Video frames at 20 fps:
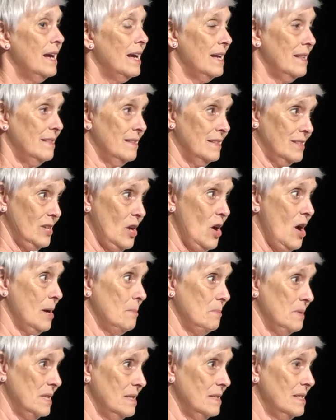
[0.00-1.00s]
and the
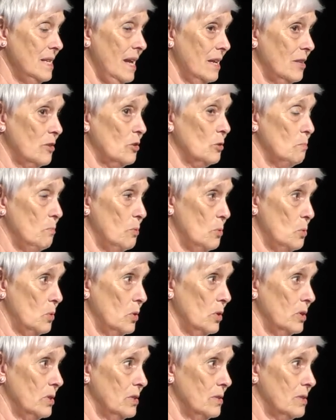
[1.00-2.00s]
time they take their
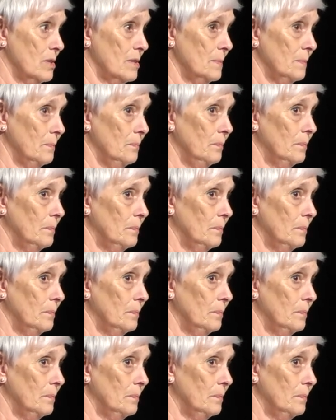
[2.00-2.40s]
boards.